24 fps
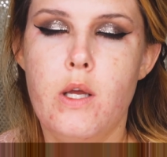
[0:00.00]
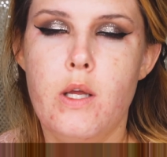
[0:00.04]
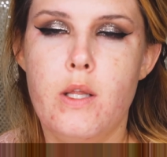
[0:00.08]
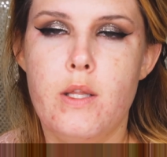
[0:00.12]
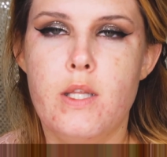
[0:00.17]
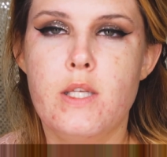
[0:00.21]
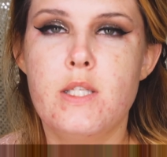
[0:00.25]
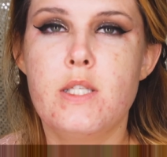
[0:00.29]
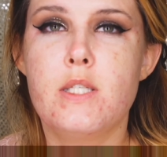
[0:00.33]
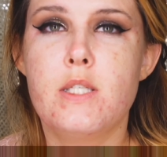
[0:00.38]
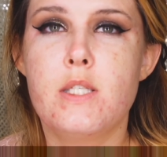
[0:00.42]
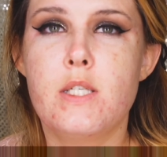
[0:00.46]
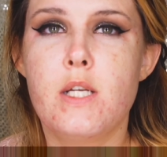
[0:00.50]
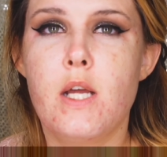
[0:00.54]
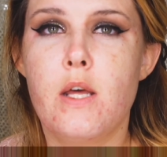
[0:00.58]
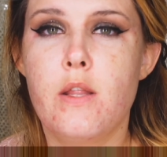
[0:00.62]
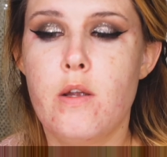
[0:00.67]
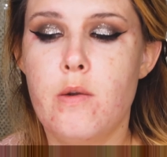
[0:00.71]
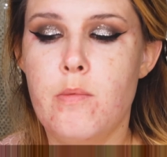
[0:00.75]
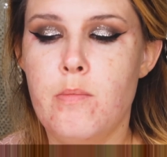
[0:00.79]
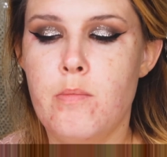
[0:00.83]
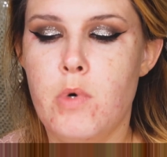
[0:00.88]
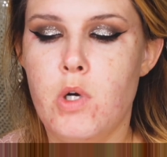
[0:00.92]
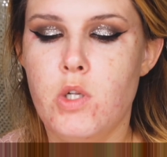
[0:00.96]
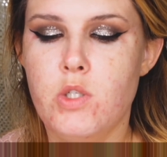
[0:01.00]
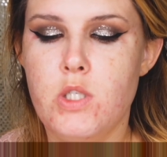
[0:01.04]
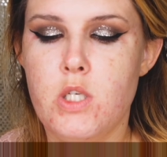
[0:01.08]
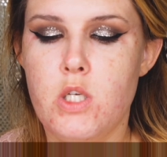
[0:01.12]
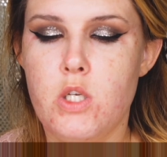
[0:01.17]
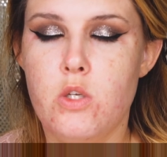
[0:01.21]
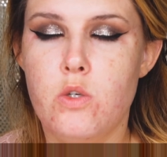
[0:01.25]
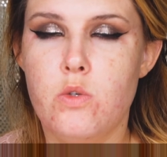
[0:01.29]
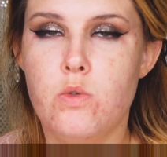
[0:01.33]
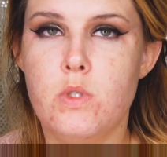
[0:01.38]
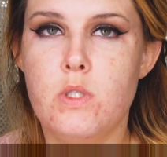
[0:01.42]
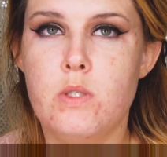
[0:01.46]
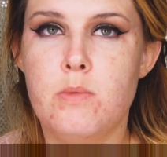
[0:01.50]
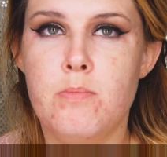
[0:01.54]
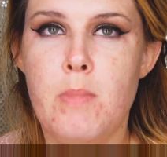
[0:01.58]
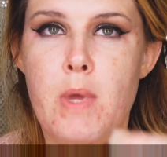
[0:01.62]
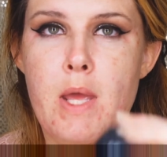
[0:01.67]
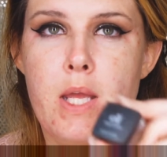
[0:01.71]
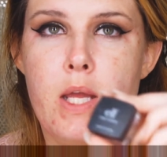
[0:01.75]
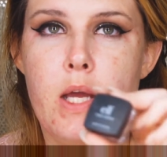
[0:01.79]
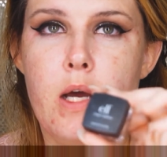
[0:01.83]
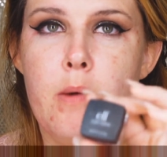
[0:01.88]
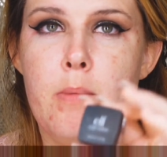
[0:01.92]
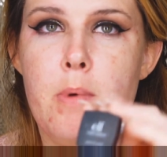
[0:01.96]
This is another multi-use
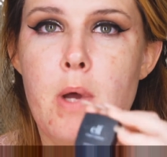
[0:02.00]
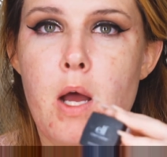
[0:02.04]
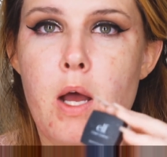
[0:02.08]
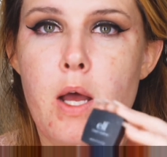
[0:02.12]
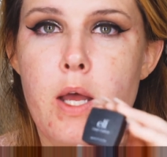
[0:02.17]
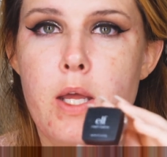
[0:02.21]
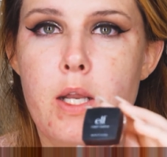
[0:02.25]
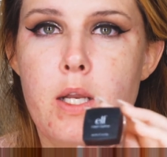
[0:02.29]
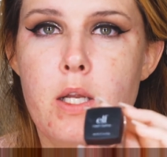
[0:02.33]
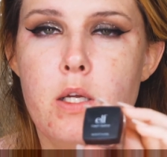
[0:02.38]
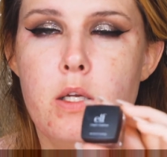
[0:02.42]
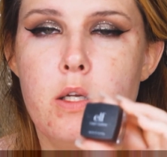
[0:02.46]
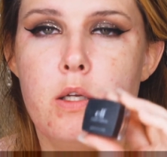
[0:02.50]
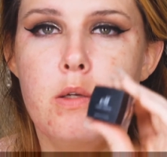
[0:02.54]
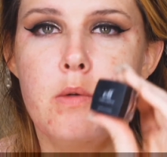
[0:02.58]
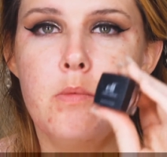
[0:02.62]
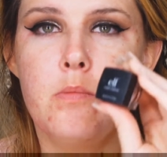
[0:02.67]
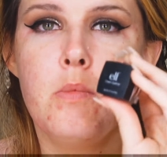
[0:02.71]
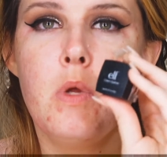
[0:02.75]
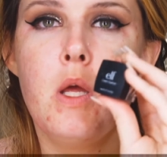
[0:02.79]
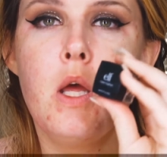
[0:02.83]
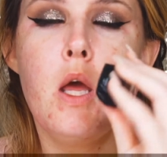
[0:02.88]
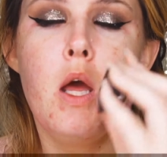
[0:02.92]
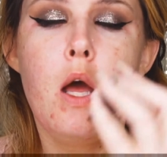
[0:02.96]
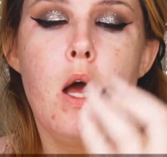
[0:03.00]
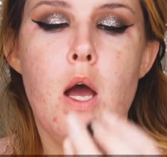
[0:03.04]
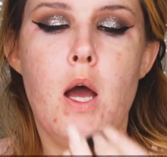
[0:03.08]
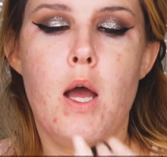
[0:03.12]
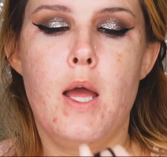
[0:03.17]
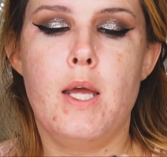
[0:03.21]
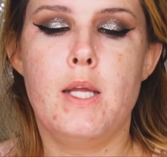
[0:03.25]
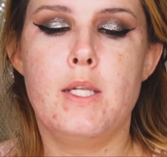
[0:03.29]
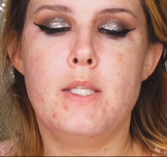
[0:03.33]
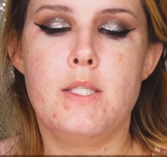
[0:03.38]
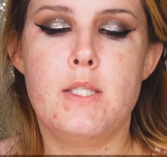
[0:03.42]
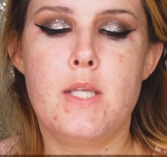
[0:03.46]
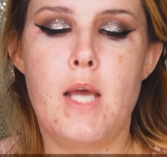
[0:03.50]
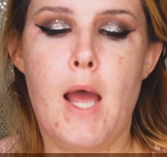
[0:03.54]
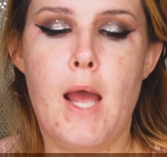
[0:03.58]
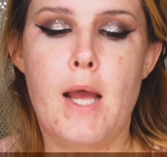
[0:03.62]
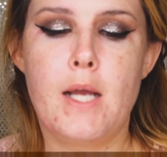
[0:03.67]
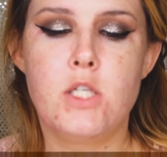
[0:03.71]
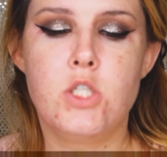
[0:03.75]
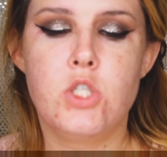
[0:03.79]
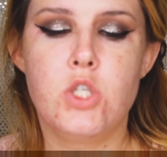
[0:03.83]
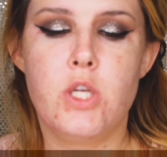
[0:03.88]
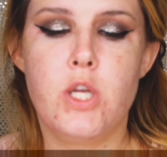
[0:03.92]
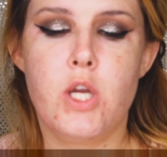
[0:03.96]
makeup item. It's
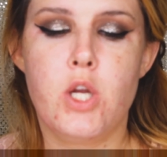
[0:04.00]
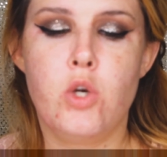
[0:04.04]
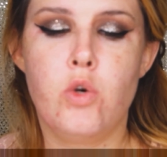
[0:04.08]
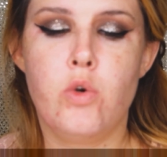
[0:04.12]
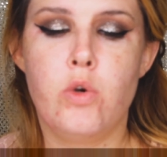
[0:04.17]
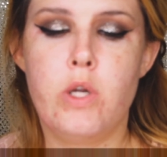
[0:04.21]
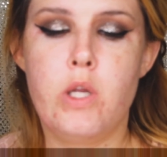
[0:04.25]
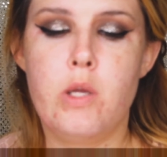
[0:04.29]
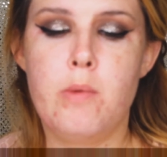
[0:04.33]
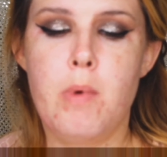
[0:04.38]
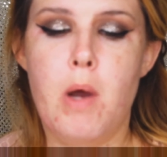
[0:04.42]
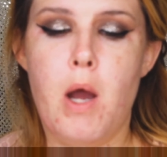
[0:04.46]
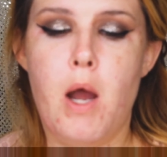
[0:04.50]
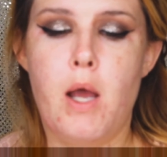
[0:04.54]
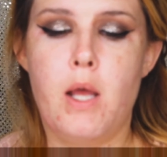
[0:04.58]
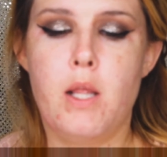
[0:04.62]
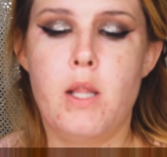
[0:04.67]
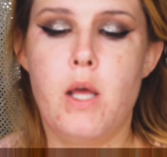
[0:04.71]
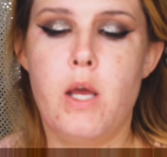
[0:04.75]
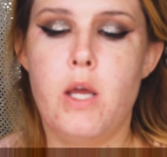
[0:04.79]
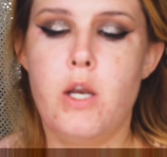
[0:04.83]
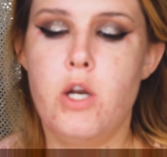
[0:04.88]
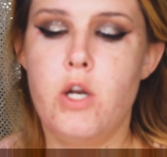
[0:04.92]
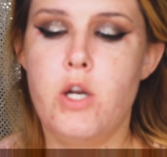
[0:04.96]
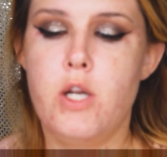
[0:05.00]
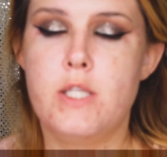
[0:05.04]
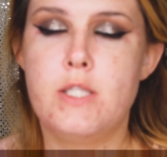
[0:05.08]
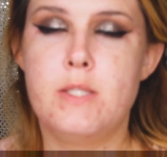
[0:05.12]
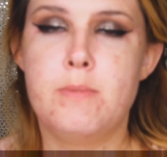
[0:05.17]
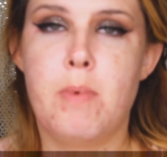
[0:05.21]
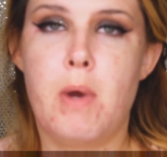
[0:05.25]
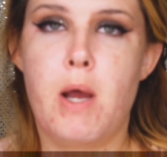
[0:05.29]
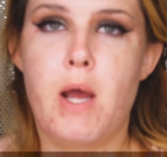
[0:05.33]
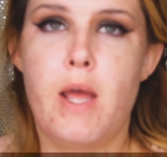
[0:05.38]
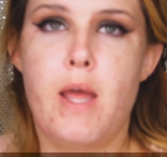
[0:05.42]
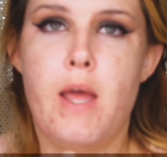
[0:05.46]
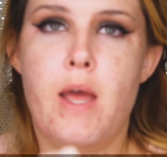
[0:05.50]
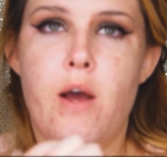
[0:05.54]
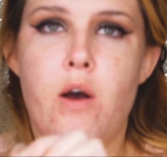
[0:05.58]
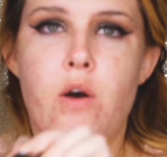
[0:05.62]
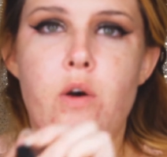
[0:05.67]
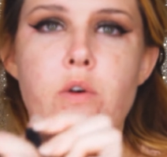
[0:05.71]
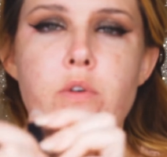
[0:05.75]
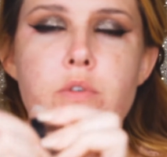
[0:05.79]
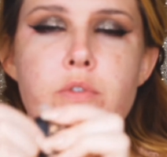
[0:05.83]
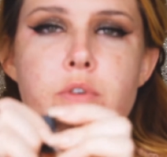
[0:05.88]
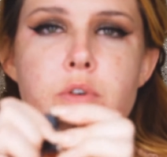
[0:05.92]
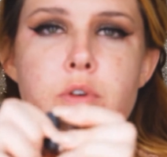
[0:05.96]
actually a cream eyeliner. It's by
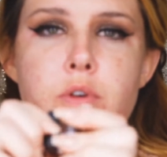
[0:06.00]
e.l.f.